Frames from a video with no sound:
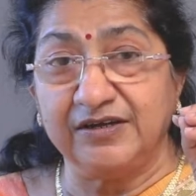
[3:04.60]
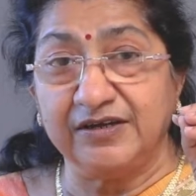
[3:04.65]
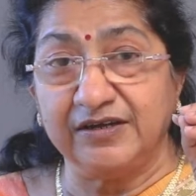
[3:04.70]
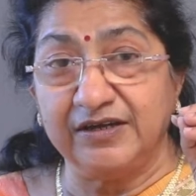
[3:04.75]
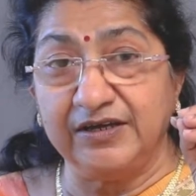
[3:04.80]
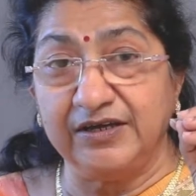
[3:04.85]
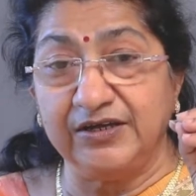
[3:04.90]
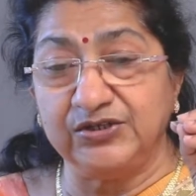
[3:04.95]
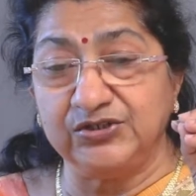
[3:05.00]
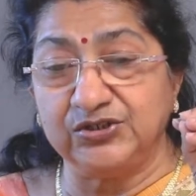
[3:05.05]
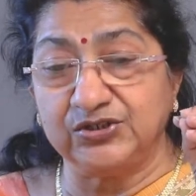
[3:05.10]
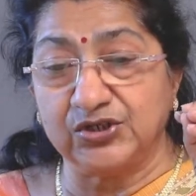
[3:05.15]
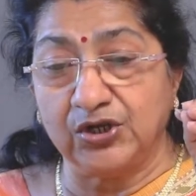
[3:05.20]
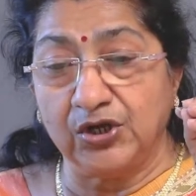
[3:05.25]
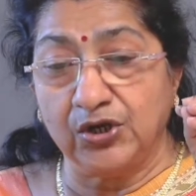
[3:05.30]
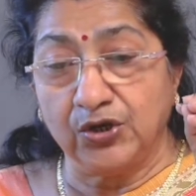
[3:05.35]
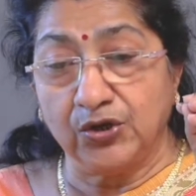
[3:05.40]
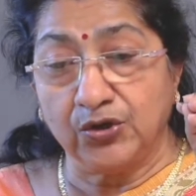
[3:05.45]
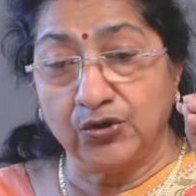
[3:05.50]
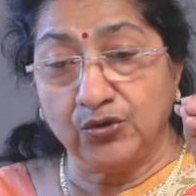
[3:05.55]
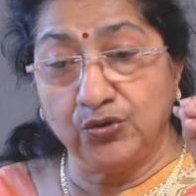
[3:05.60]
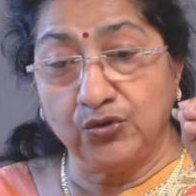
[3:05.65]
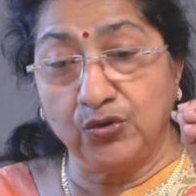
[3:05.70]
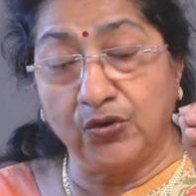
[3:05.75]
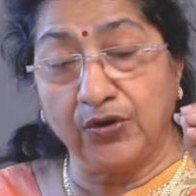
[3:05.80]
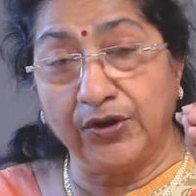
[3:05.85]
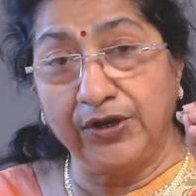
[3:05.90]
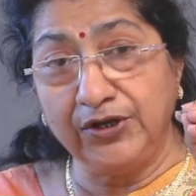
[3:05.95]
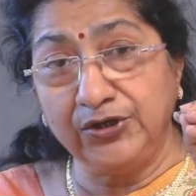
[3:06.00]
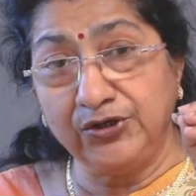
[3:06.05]
is
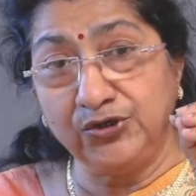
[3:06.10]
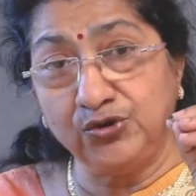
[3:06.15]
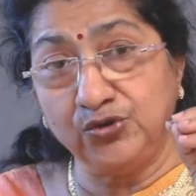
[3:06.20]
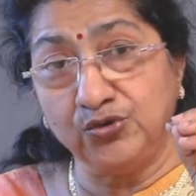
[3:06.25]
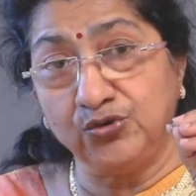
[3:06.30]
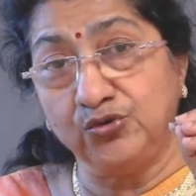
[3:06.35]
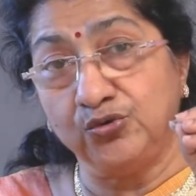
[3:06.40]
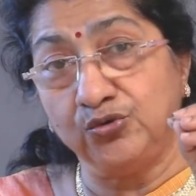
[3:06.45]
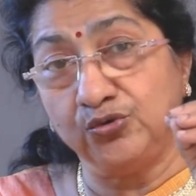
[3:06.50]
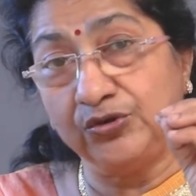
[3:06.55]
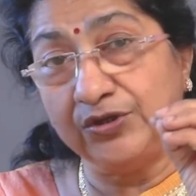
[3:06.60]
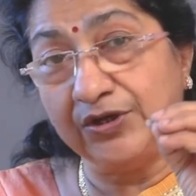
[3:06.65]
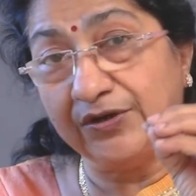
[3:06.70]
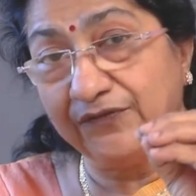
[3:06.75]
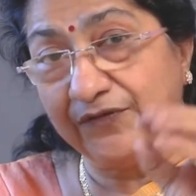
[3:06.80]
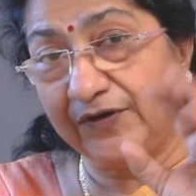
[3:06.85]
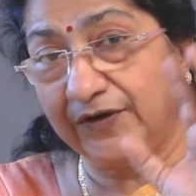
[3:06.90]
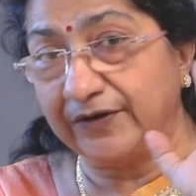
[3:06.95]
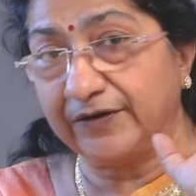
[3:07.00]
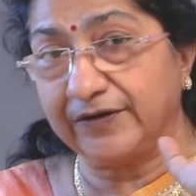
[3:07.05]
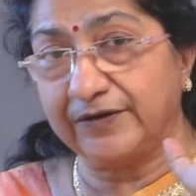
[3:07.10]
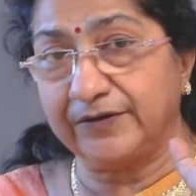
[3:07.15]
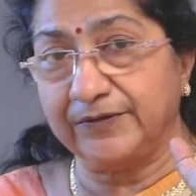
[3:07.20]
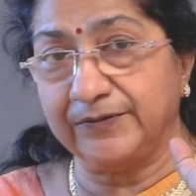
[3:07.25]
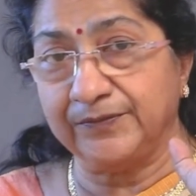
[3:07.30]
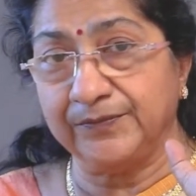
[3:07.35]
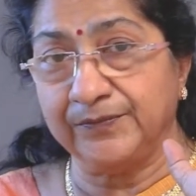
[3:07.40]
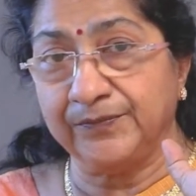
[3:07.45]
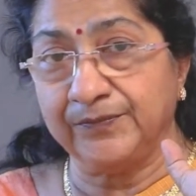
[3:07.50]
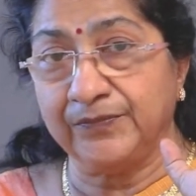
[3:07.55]
going to do the work.
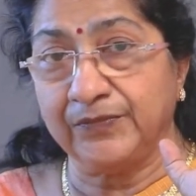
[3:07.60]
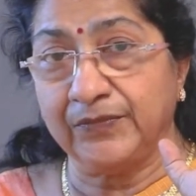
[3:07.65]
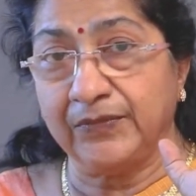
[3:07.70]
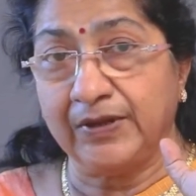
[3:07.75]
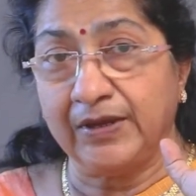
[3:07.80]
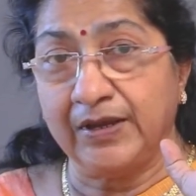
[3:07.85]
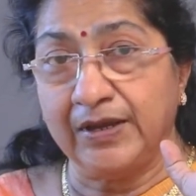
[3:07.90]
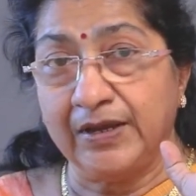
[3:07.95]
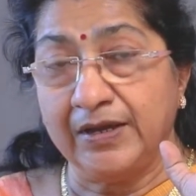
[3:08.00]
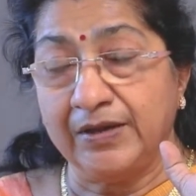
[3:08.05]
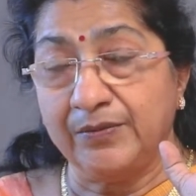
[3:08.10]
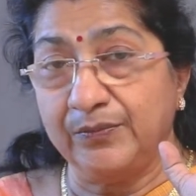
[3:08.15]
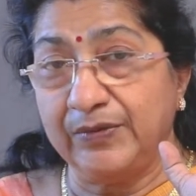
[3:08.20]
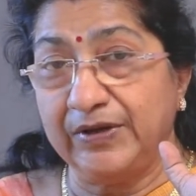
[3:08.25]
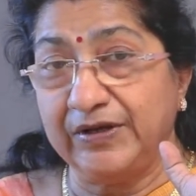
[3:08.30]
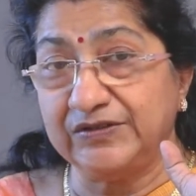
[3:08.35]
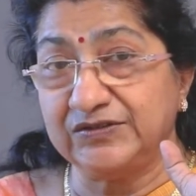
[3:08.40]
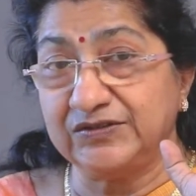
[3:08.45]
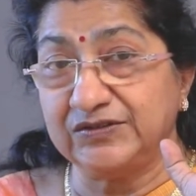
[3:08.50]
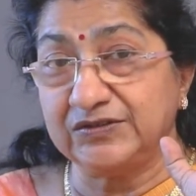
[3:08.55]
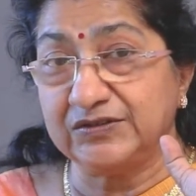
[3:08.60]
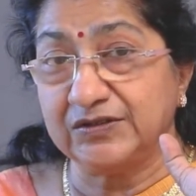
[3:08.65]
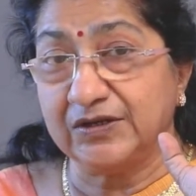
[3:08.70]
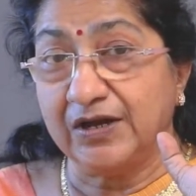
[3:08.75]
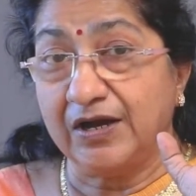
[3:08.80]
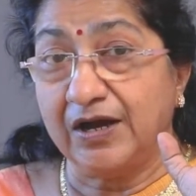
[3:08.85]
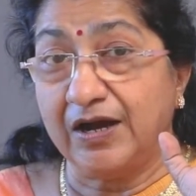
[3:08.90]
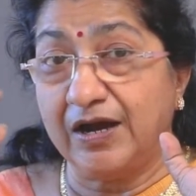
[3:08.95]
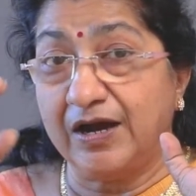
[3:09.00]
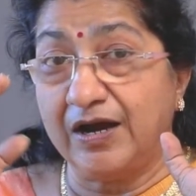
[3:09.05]
Means
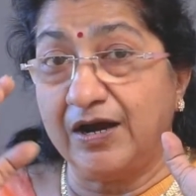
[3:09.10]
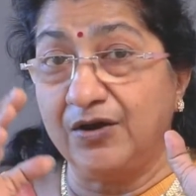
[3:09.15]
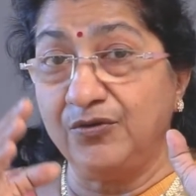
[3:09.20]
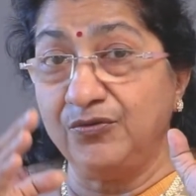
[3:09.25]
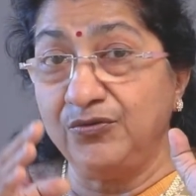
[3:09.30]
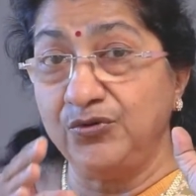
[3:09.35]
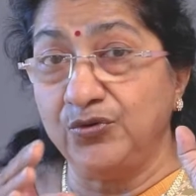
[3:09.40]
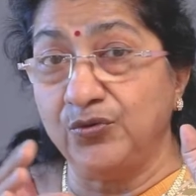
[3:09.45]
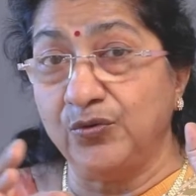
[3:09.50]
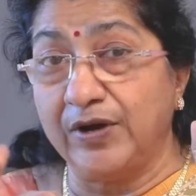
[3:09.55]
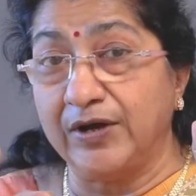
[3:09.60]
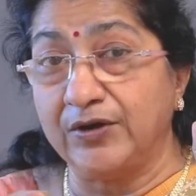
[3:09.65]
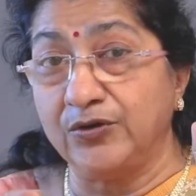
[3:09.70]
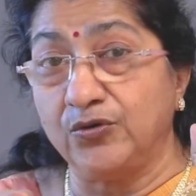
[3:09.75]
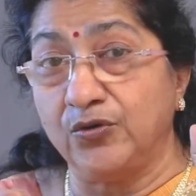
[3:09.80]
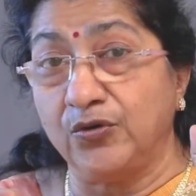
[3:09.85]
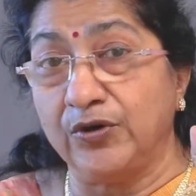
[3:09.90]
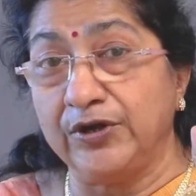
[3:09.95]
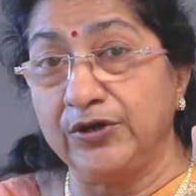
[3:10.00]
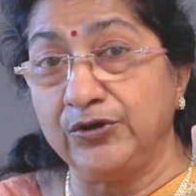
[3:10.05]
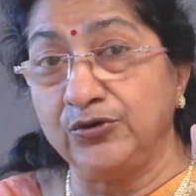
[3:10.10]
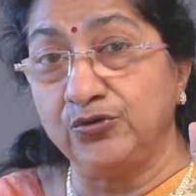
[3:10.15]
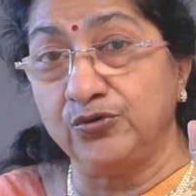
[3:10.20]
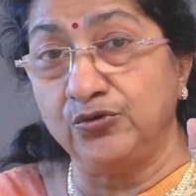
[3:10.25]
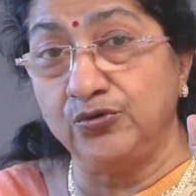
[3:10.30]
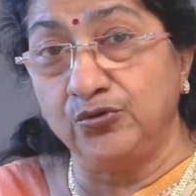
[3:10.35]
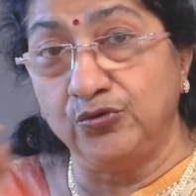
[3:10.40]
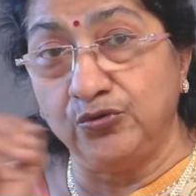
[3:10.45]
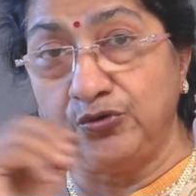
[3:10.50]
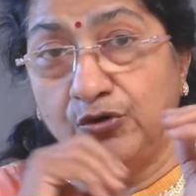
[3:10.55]
how you are going to
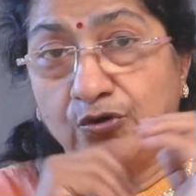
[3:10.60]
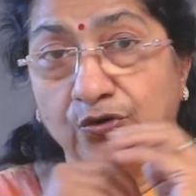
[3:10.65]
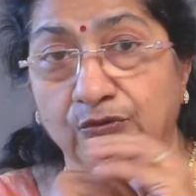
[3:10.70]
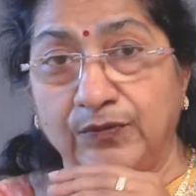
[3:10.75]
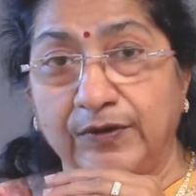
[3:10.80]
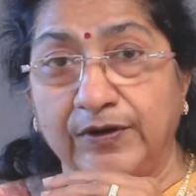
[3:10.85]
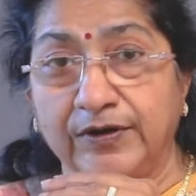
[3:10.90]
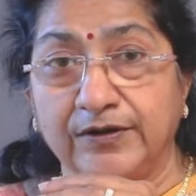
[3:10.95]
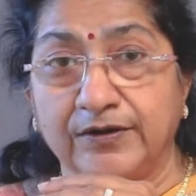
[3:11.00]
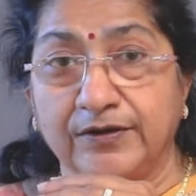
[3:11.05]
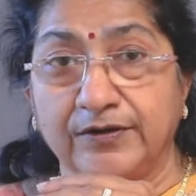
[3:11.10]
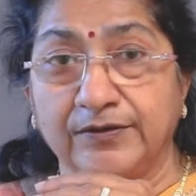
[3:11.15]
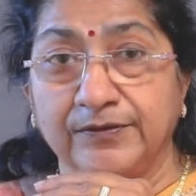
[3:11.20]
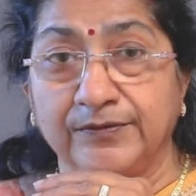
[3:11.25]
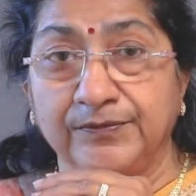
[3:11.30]
do your work.